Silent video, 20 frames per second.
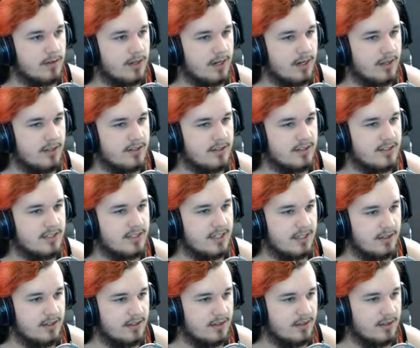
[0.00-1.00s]
Alright, let's
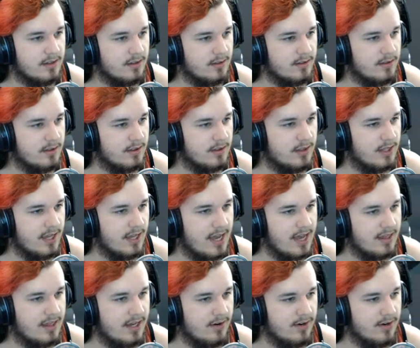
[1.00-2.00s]
see.
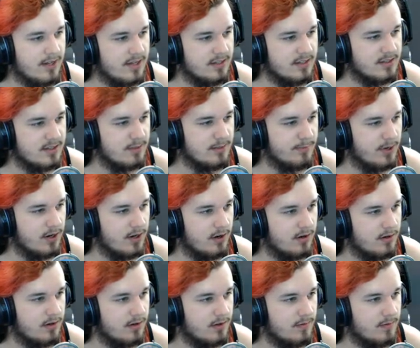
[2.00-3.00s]
Yeah, there it is, the
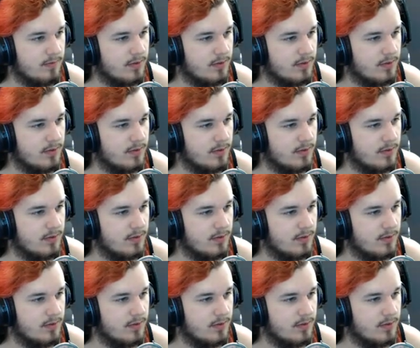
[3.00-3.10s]
barn.